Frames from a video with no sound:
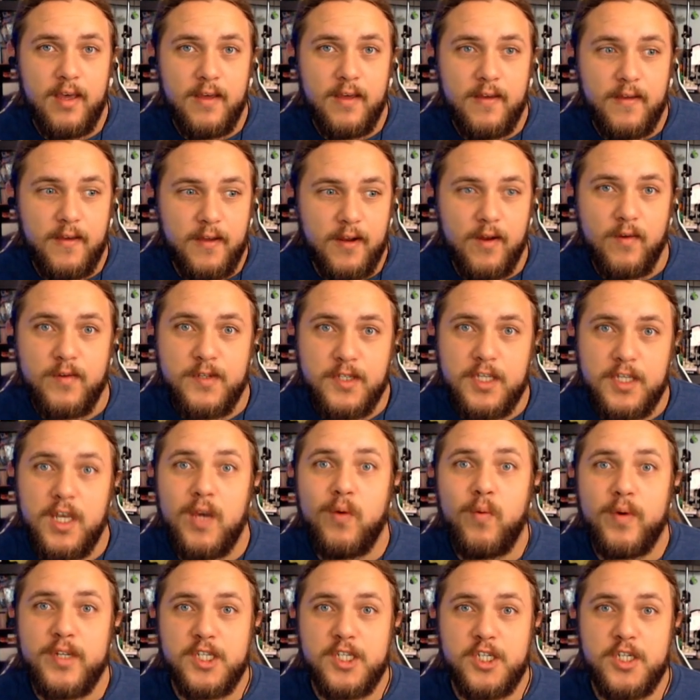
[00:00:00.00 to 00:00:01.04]
you know, see
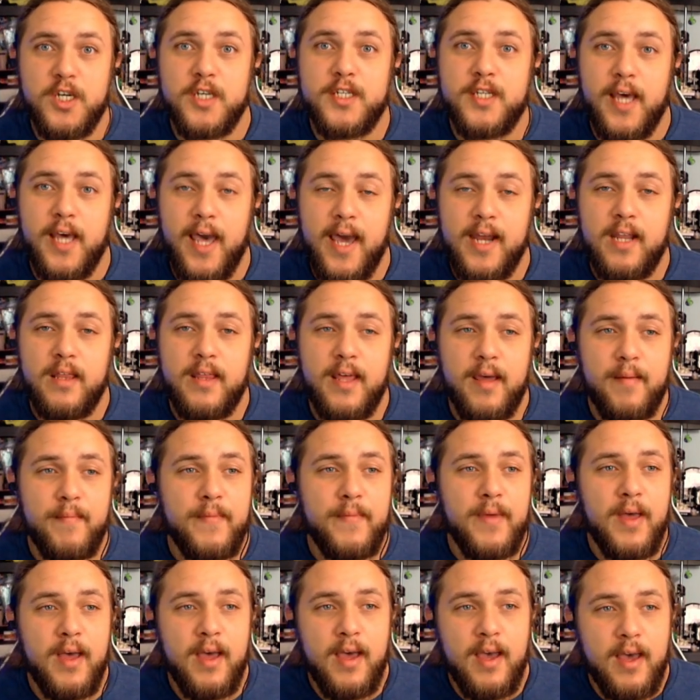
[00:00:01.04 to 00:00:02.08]
what's just ahead of them,
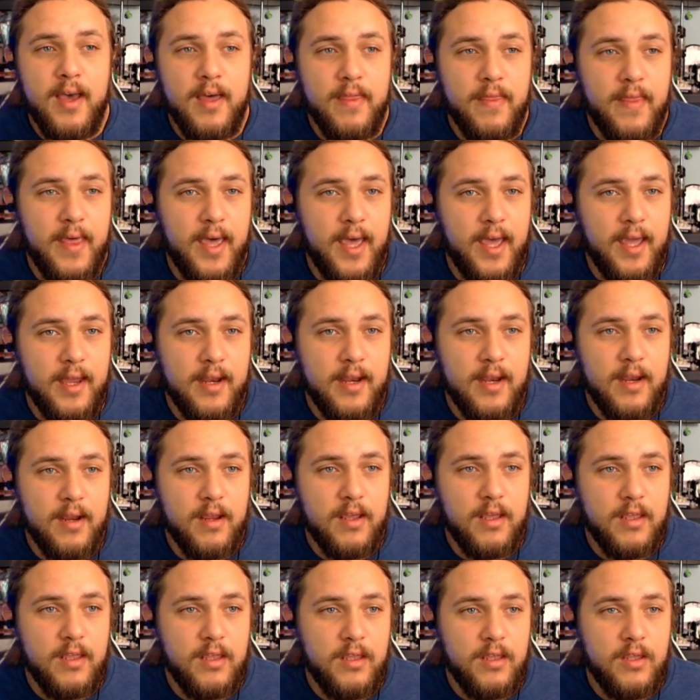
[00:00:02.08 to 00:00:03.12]
then
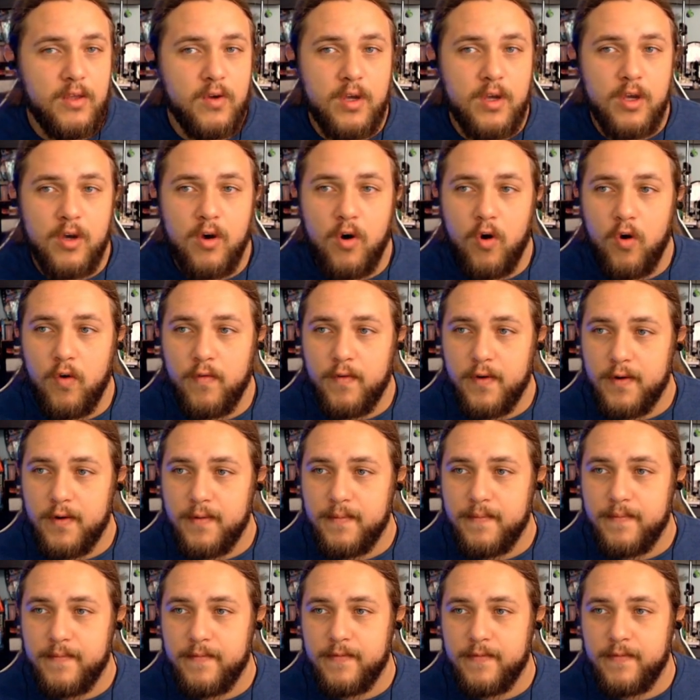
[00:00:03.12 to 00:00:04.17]
you can go over,
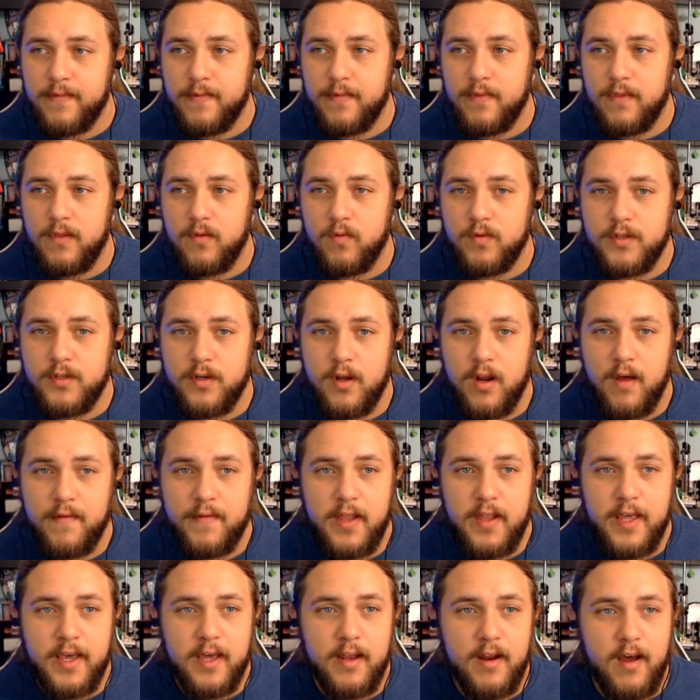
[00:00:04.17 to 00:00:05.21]
start off
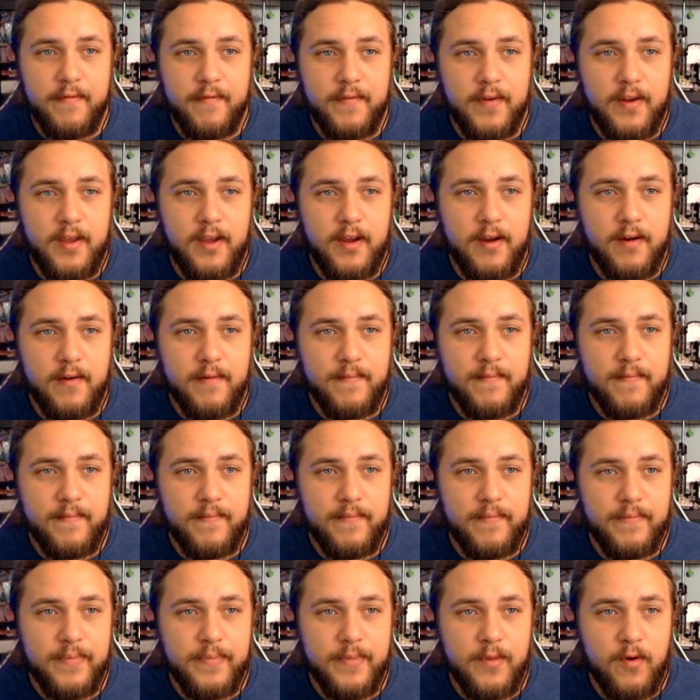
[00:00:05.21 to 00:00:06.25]
clicking off in here,
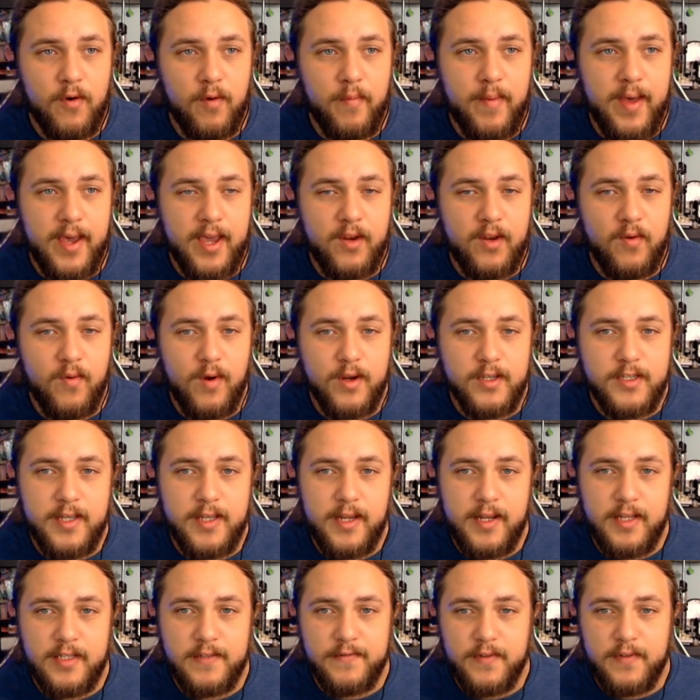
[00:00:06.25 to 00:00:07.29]
going back into our
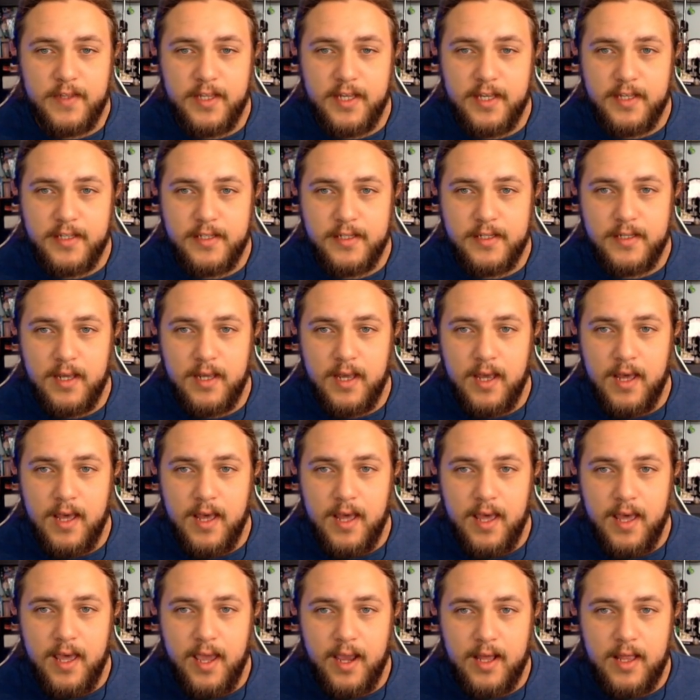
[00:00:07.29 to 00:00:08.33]
settings for this,
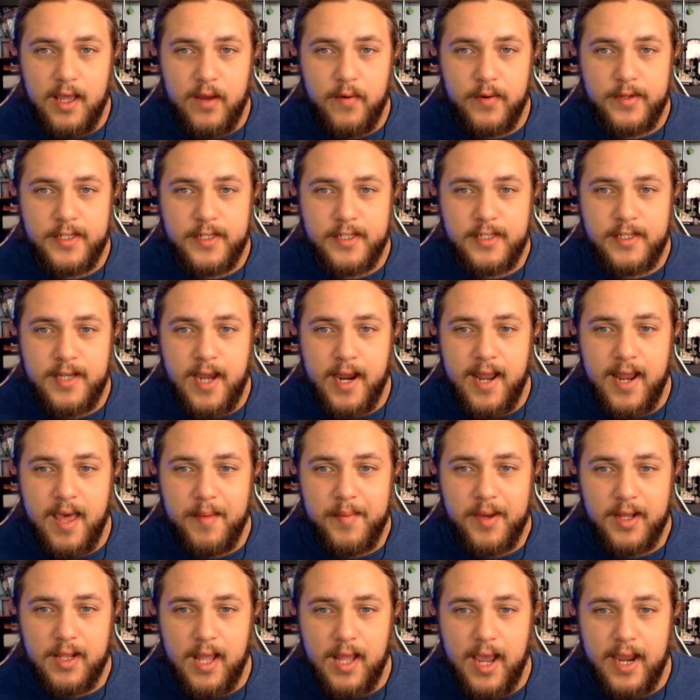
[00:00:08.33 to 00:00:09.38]
and click where it says
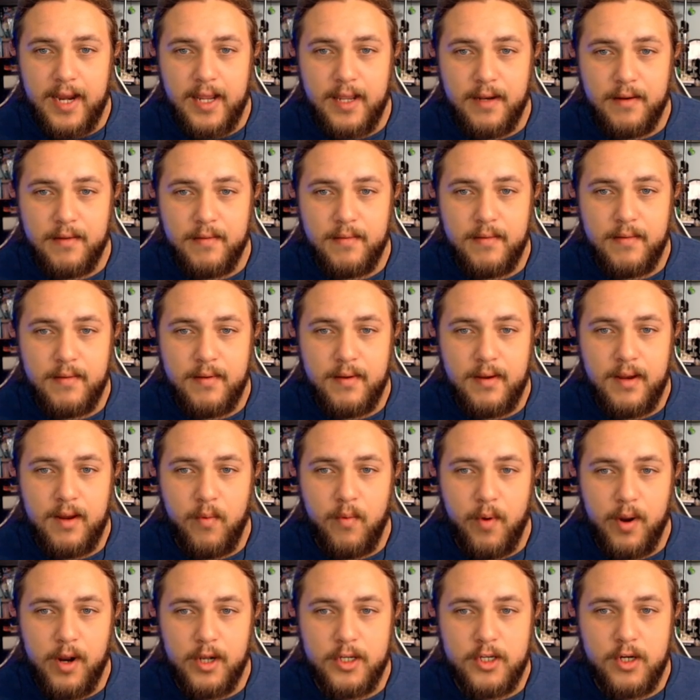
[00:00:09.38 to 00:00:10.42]
dynamic lighting, and we're
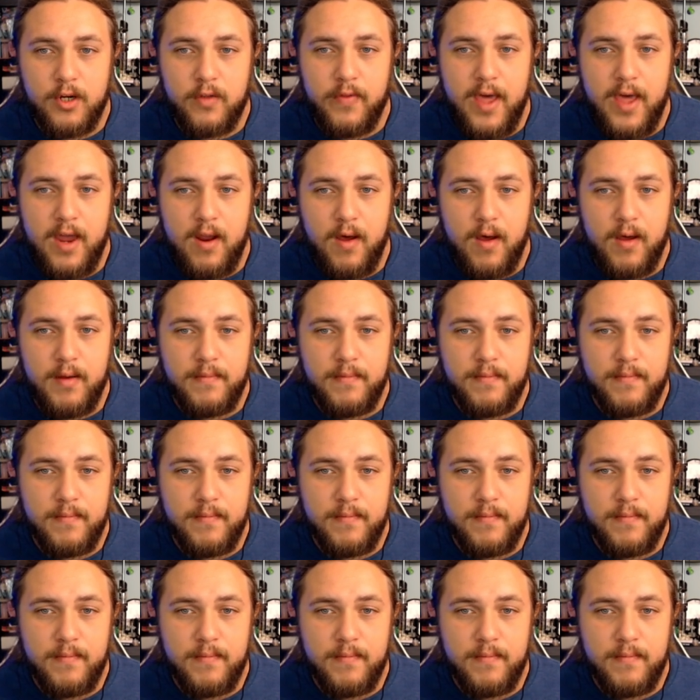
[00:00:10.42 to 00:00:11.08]
going to turn that on.